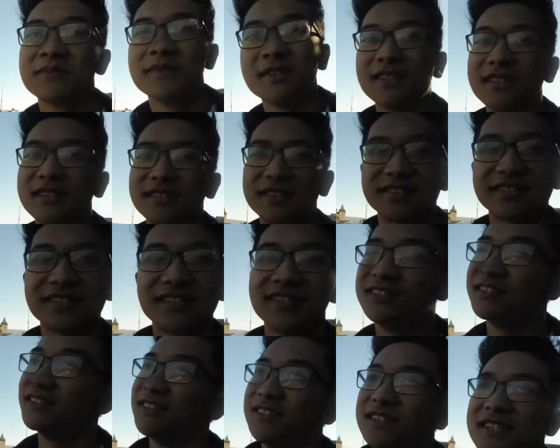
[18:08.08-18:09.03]
Because
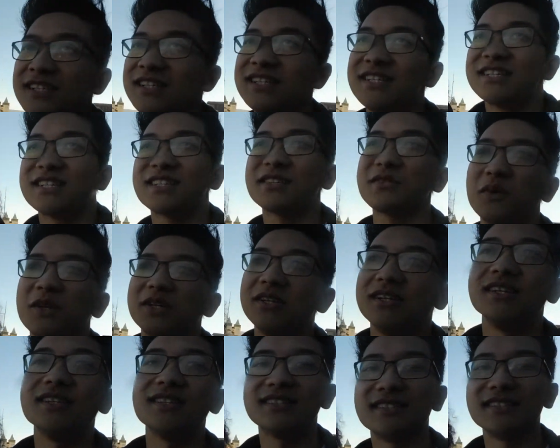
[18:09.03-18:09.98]
this is what it
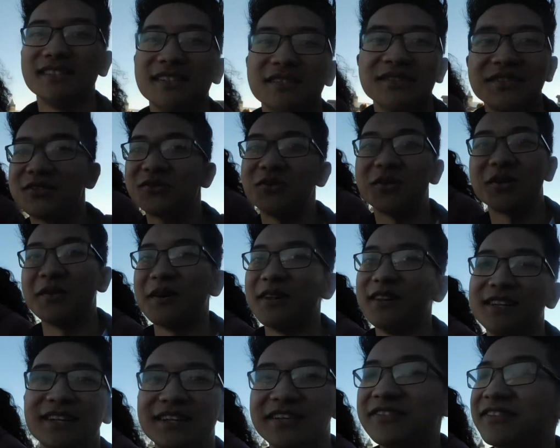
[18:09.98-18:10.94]
is, isn't it? just talk about
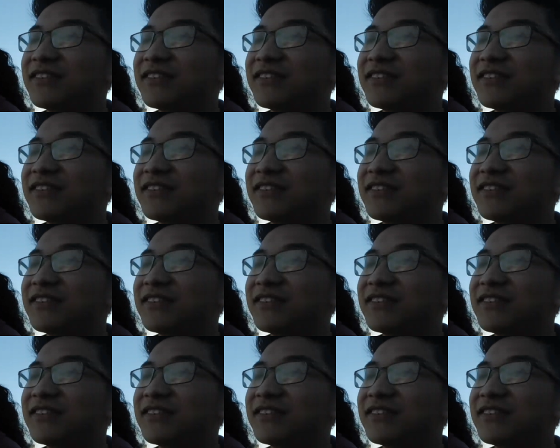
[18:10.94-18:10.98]
life.